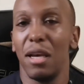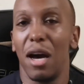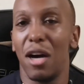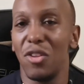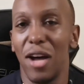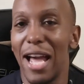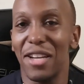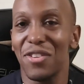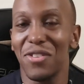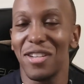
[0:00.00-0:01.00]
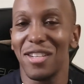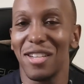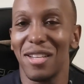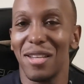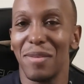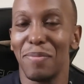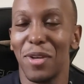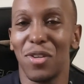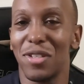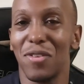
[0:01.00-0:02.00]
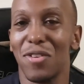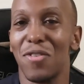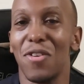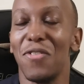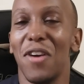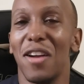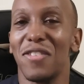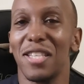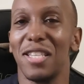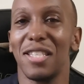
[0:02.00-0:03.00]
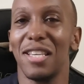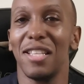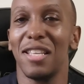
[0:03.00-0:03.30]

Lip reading: are not accurate because there are coronaviruses